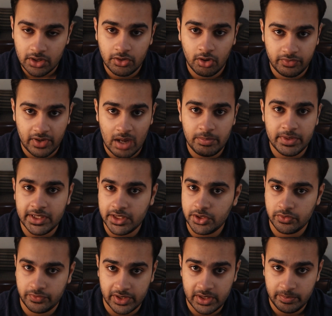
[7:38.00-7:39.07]
of happening
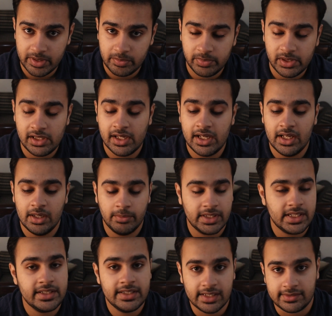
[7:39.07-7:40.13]
to fit people,
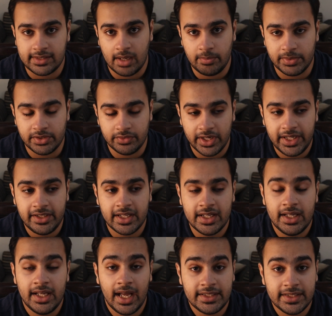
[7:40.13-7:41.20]
but it does happen, right?
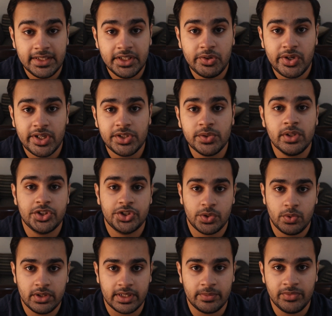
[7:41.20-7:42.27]
And then you need to
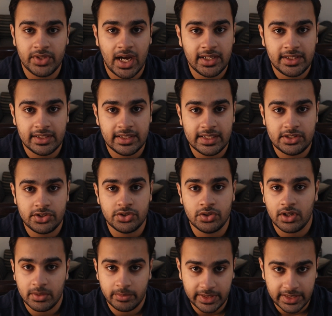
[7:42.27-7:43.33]
assure them that it's
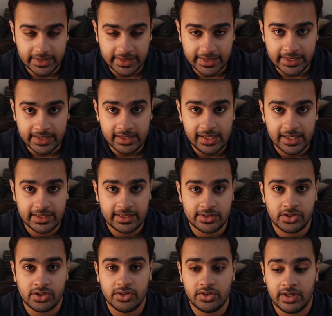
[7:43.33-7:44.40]
not a big deal, it
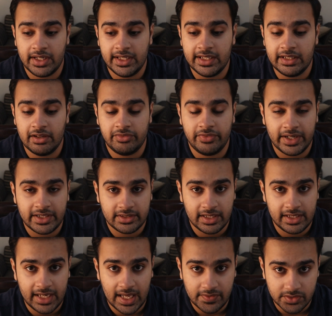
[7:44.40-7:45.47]
doesn't really affect
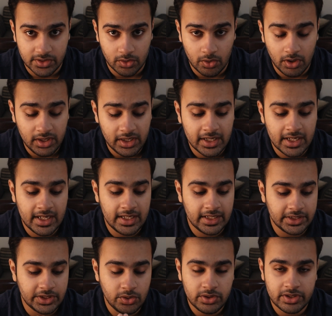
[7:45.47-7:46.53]
their lives a lot.
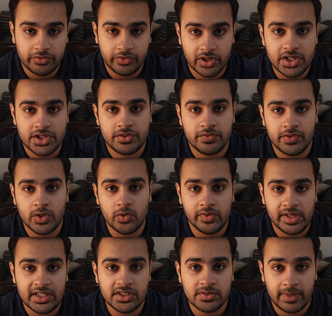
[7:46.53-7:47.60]
The first few
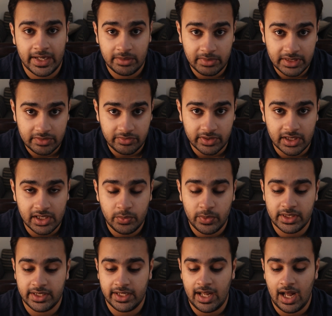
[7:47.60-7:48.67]
weeks might be difficult,
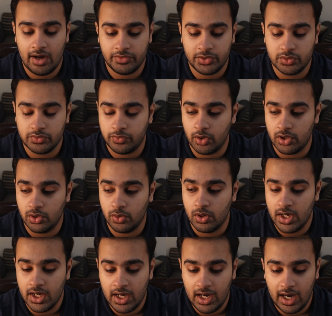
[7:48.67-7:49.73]
where they'll have to
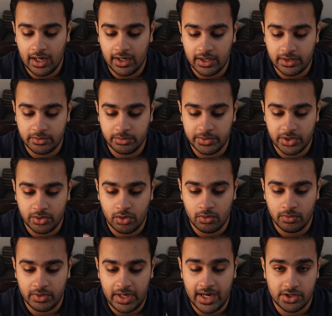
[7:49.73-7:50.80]
follow
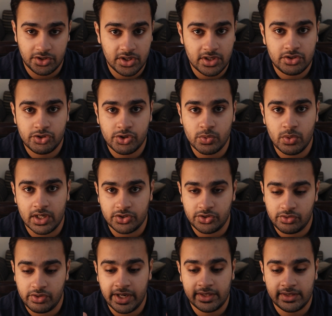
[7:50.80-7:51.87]
adjust to a
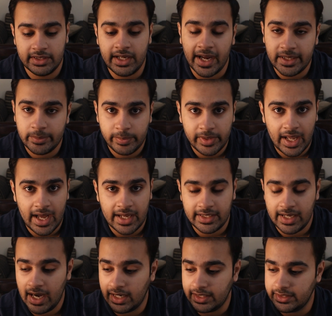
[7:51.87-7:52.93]
strict diet plan
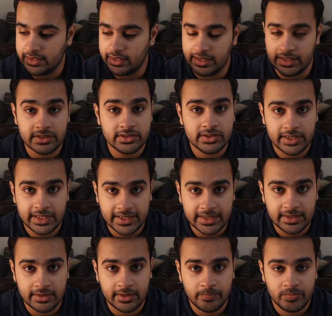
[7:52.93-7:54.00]
and
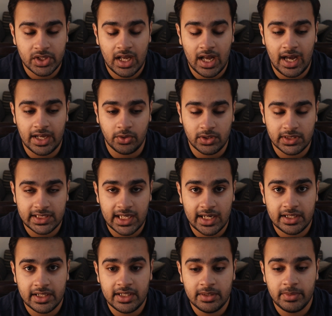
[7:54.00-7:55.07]
insulin and all
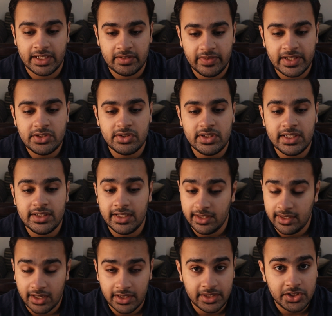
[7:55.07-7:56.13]
that, but eventually
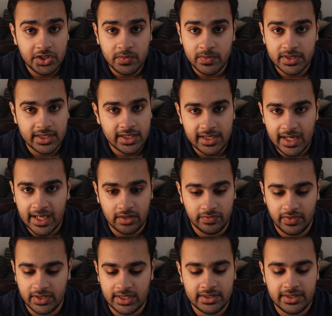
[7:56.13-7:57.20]
they'll continue with their
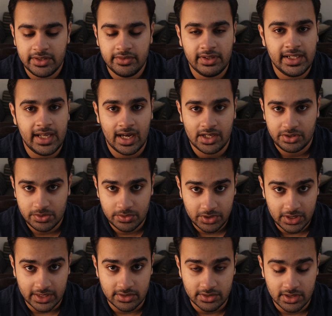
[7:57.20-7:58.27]
life and nothing really has to
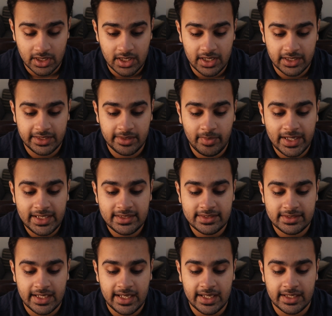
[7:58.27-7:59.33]
change. They might
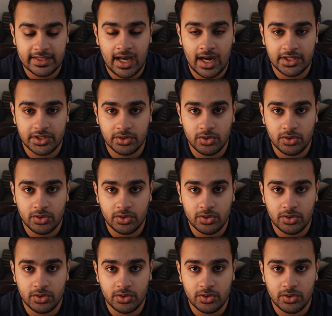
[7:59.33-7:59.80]
say that